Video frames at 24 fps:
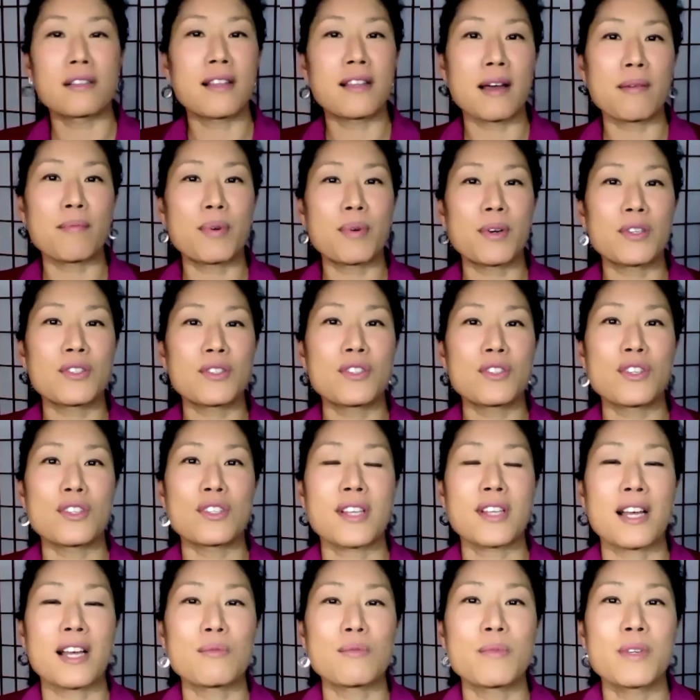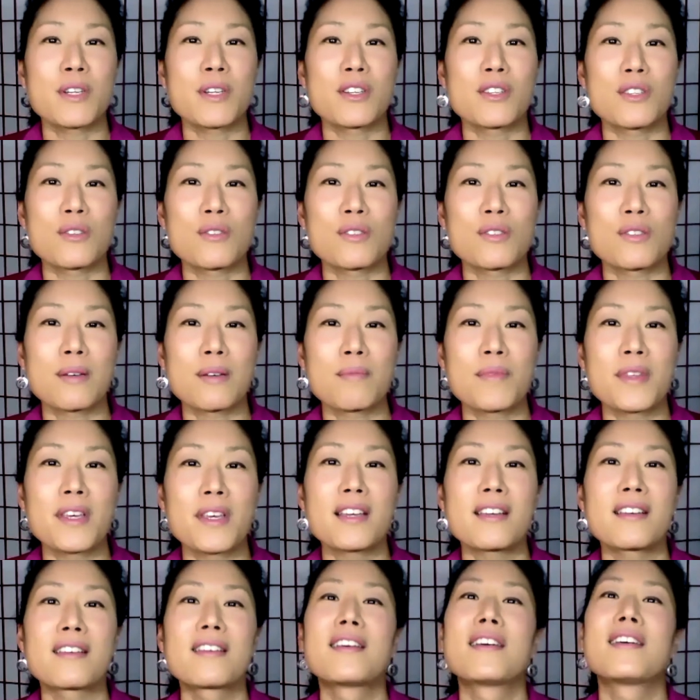did that person just ask me to do
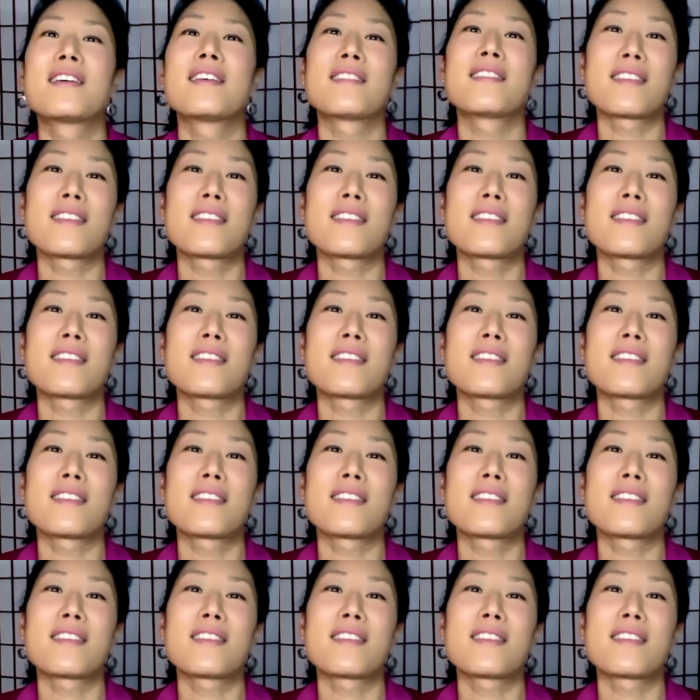something?